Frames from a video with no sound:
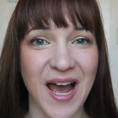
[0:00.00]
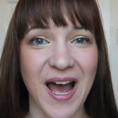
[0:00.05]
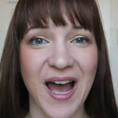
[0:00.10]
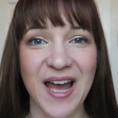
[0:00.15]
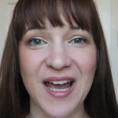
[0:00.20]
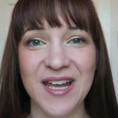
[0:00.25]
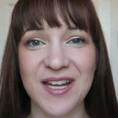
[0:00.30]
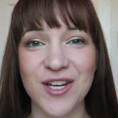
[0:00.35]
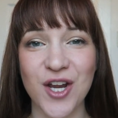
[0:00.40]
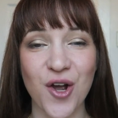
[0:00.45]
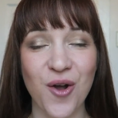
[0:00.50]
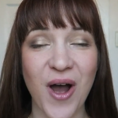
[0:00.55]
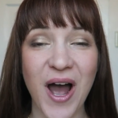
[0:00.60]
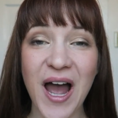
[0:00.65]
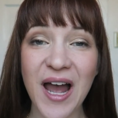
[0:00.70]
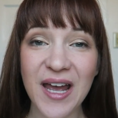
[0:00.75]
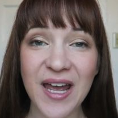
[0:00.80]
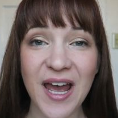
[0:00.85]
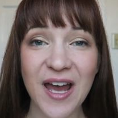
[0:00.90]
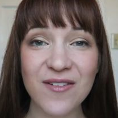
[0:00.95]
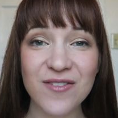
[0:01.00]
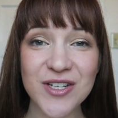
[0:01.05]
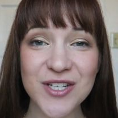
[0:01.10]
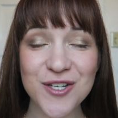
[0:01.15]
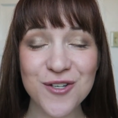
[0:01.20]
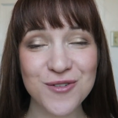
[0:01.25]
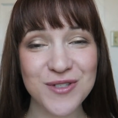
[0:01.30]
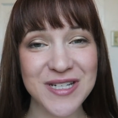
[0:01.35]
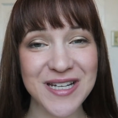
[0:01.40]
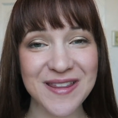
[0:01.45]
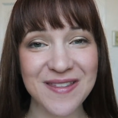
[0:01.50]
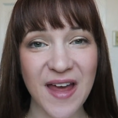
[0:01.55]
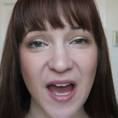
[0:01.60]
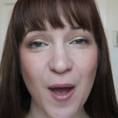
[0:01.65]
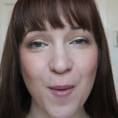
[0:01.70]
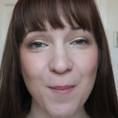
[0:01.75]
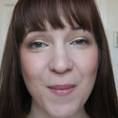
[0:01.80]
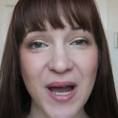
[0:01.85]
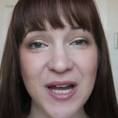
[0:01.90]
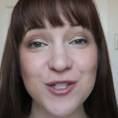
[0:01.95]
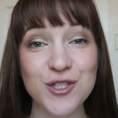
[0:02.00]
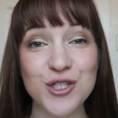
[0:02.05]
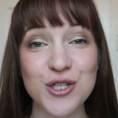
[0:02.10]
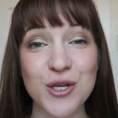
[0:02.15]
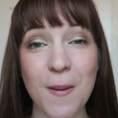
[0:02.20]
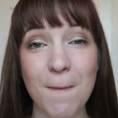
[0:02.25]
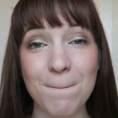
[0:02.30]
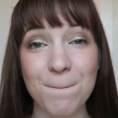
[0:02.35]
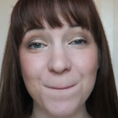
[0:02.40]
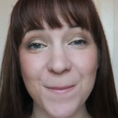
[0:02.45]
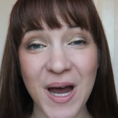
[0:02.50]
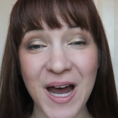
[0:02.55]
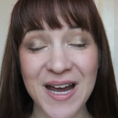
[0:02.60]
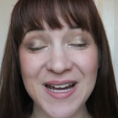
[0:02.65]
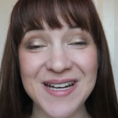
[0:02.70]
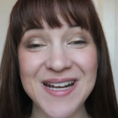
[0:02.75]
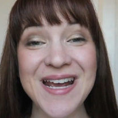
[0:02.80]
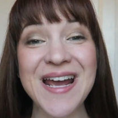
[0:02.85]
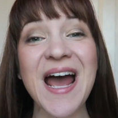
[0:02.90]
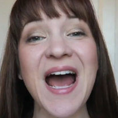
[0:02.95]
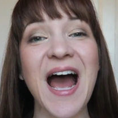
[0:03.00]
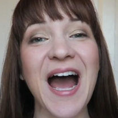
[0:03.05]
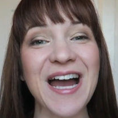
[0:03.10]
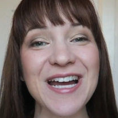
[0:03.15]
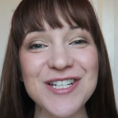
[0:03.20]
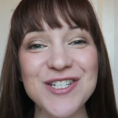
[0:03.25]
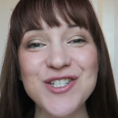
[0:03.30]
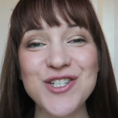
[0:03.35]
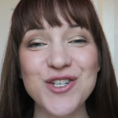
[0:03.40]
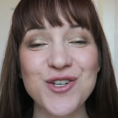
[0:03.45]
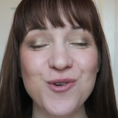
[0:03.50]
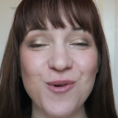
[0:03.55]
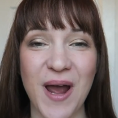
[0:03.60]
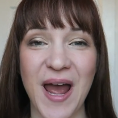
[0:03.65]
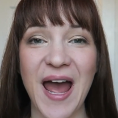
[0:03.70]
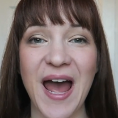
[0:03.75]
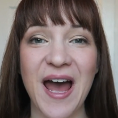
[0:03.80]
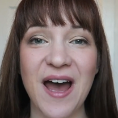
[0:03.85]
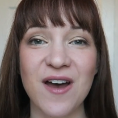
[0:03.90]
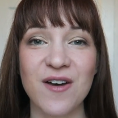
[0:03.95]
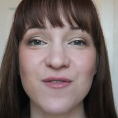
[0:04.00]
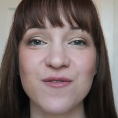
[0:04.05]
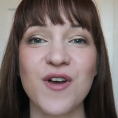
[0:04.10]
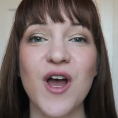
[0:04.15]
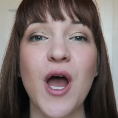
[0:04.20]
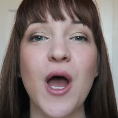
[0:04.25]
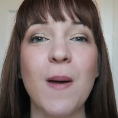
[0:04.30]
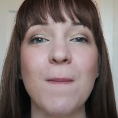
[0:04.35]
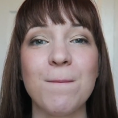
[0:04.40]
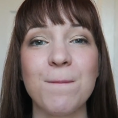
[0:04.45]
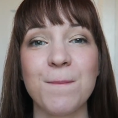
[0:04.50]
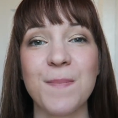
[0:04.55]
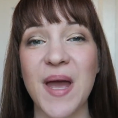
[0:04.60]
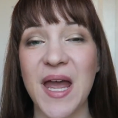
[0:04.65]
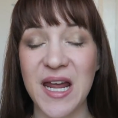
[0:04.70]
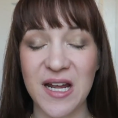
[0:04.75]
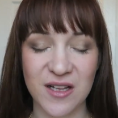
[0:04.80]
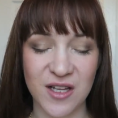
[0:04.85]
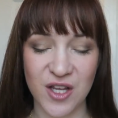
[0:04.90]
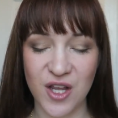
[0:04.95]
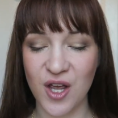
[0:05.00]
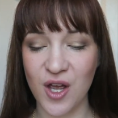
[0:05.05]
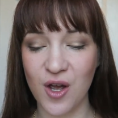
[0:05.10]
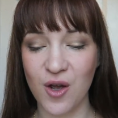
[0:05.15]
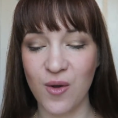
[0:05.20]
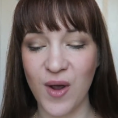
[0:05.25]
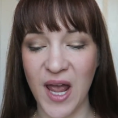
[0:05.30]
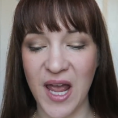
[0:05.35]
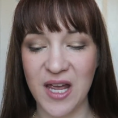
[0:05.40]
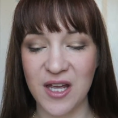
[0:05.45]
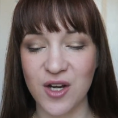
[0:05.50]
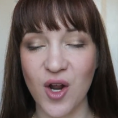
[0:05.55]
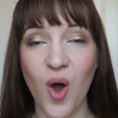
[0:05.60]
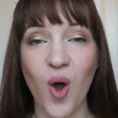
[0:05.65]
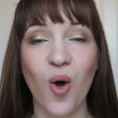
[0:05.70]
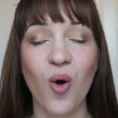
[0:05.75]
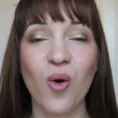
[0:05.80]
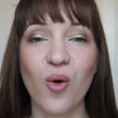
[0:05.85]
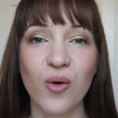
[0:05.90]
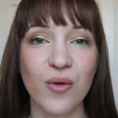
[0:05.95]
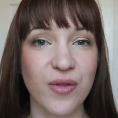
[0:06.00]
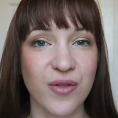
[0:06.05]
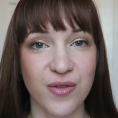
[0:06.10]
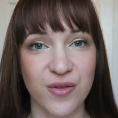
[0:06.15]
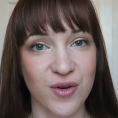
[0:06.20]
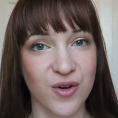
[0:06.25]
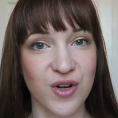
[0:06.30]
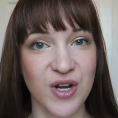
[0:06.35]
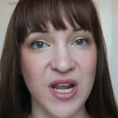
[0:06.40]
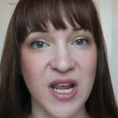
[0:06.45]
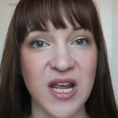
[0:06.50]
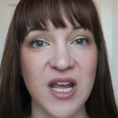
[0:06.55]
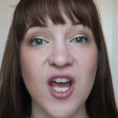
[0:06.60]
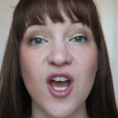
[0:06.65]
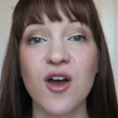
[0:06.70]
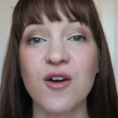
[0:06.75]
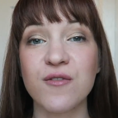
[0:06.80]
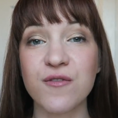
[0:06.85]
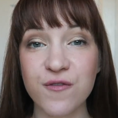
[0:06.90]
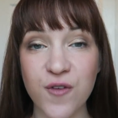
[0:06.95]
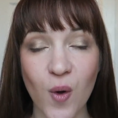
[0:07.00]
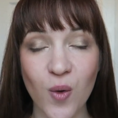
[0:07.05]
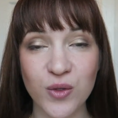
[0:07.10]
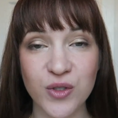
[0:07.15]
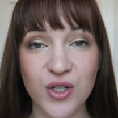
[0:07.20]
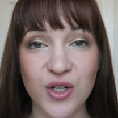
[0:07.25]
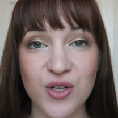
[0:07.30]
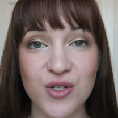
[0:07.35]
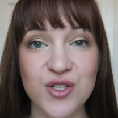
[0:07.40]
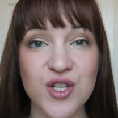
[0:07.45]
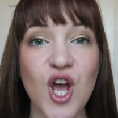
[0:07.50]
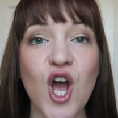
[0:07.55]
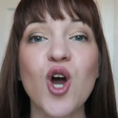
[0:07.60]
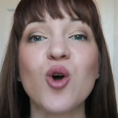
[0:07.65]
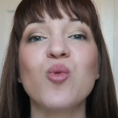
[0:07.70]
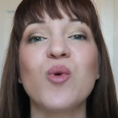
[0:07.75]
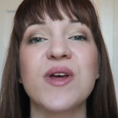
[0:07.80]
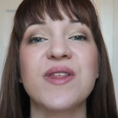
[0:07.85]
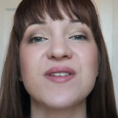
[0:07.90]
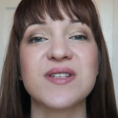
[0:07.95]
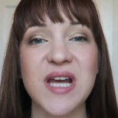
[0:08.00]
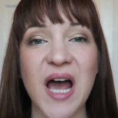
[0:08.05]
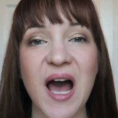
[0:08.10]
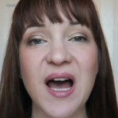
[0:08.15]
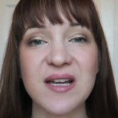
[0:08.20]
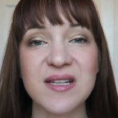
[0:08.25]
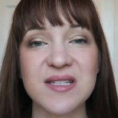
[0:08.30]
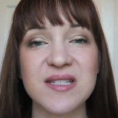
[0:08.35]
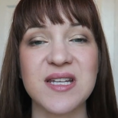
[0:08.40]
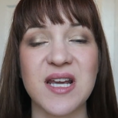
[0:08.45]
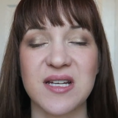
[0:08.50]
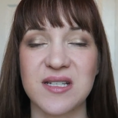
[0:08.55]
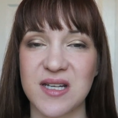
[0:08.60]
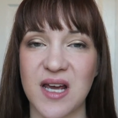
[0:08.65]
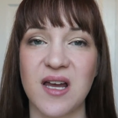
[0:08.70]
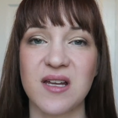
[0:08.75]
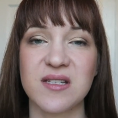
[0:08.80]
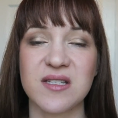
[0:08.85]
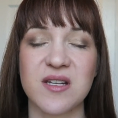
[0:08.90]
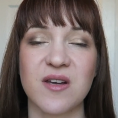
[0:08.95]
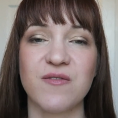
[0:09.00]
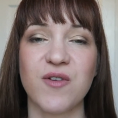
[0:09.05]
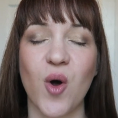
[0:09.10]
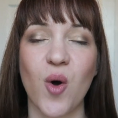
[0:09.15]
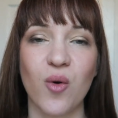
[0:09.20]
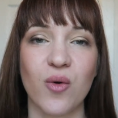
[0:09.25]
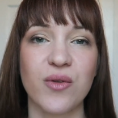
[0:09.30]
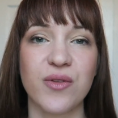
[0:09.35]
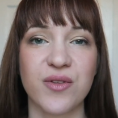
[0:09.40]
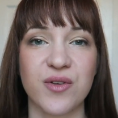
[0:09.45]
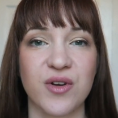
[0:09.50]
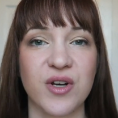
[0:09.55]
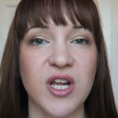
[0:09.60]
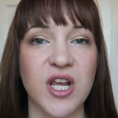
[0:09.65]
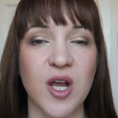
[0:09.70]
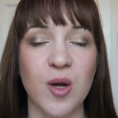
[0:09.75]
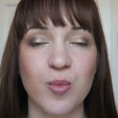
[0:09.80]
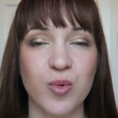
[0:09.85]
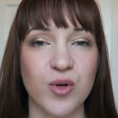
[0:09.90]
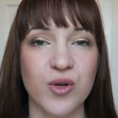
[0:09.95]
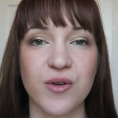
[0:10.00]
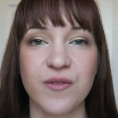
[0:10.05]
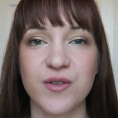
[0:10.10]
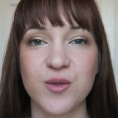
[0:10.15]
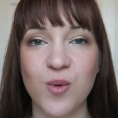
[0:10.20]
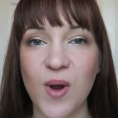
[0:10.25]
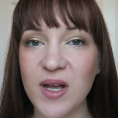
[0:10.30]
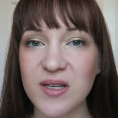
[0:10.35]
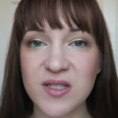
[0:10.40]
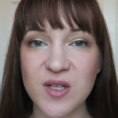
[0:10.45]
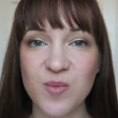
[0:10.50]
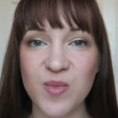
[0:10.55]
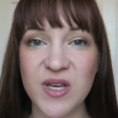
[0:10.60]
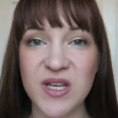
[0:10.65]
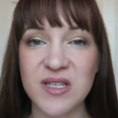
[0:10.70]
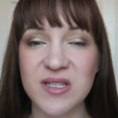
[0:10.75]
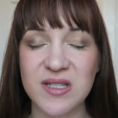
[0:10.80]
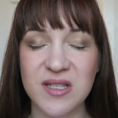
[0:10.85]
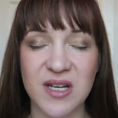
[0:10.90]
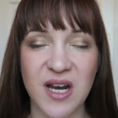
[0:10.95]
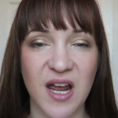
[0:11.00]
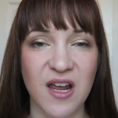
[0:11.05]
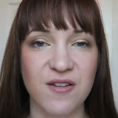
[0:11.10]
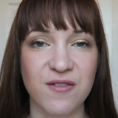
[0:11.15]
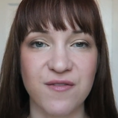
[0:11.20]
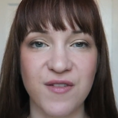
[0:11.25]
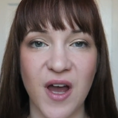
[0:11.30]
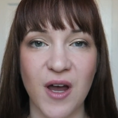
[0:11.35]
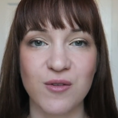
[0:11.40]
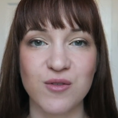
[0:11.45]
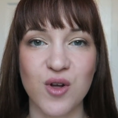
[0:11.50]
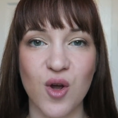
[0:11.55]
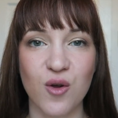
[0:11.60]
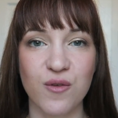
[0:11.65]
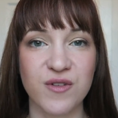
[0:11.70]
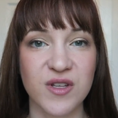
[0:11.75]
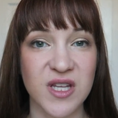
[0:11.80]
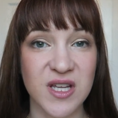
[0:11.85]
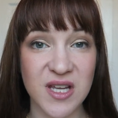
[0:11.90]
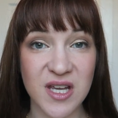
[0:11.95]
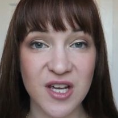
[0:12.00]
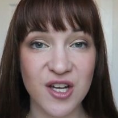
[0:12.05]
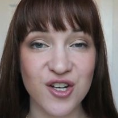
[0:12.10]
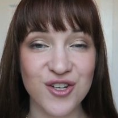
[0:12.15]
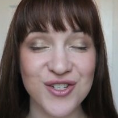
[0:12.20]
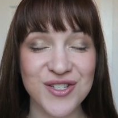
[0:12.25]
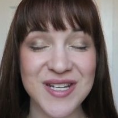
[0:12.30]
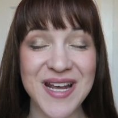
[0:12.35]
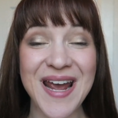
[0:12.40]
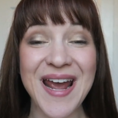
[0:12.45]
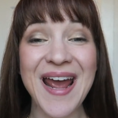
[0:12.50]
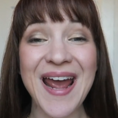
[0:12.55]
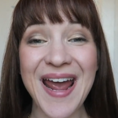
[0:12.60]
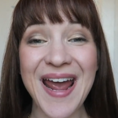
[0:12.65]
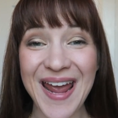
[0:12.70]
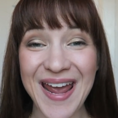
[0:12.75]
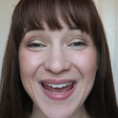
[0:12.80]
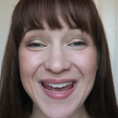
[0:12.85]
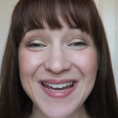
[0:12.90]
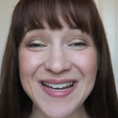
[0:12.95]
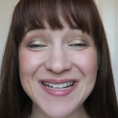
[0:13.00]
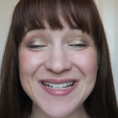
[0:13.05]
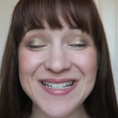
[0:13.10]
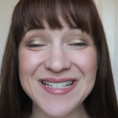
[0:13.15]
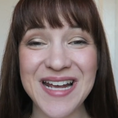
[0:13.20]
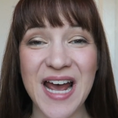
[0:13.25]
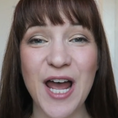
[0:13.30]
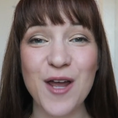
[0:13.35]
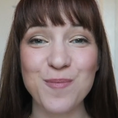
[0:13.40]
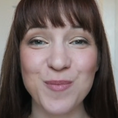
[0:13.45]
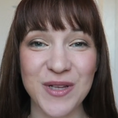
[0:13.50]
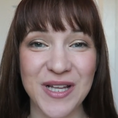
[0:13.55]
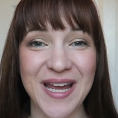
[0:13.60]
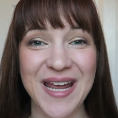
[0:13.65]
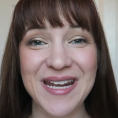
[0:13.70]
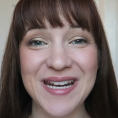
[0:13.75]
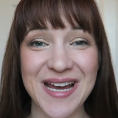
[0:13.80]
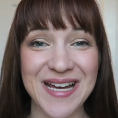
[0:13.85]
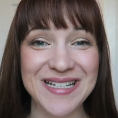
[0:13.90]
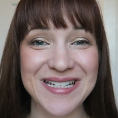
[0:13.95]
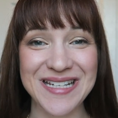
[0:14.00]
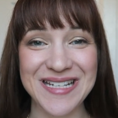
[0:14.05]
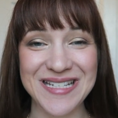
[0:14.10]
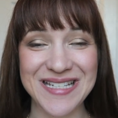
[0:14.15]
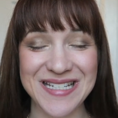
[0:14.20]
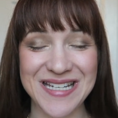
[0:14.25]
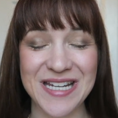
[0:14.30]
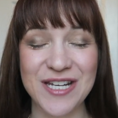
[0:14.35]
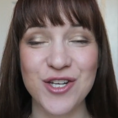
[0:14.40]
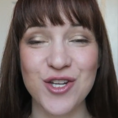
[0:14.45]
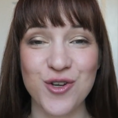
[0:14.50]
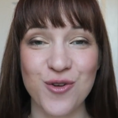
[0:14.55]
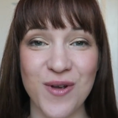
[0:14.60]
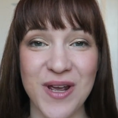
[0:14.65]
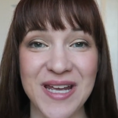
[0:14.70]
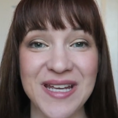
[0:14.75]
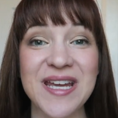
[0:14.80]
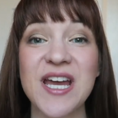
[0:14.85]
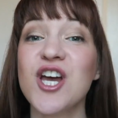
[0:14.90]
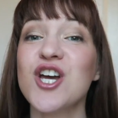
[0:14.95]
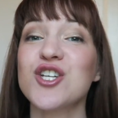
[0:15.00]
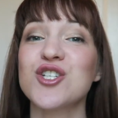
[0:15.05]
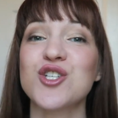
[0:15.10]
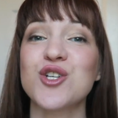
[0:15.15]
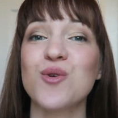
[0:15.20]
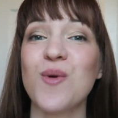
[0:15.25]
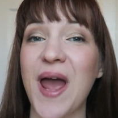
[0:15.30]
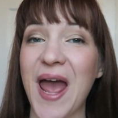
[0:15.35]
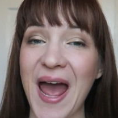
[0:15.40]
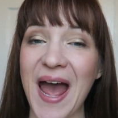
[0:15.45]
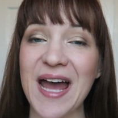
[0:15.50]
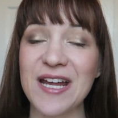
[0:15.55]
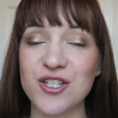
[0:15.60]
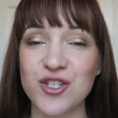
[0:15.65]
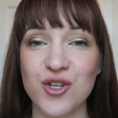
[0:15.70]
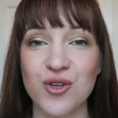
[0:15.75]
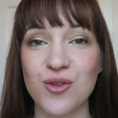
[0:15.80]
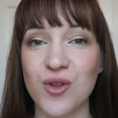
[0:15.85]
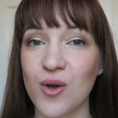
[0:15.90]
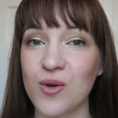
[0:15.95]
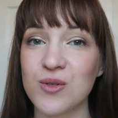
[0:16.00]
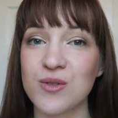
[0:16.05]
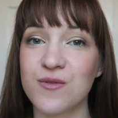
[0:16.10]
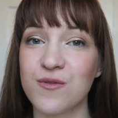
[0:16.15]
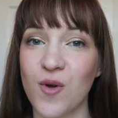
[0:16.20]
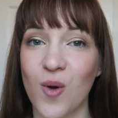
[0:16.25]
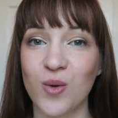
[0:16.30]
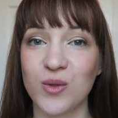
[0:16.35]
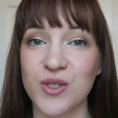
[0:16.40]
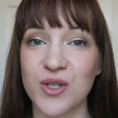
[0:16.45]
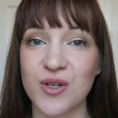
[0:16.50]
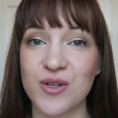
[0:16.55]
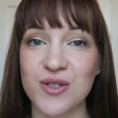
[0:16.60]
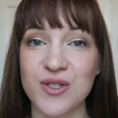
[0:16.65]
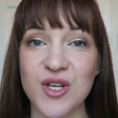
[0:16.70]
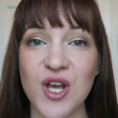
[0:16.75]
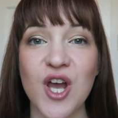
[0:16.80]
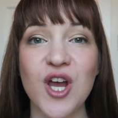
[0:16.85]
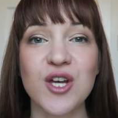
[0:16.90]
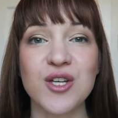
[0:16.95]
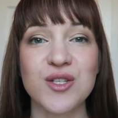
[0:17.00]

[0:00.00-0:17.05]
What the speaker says: I know I haven't used it that much, but I do have paleo and Whole30 folders with tons and tons of Whole30 approved recipes that I found over the years, and I plan on continuing to add to those folders.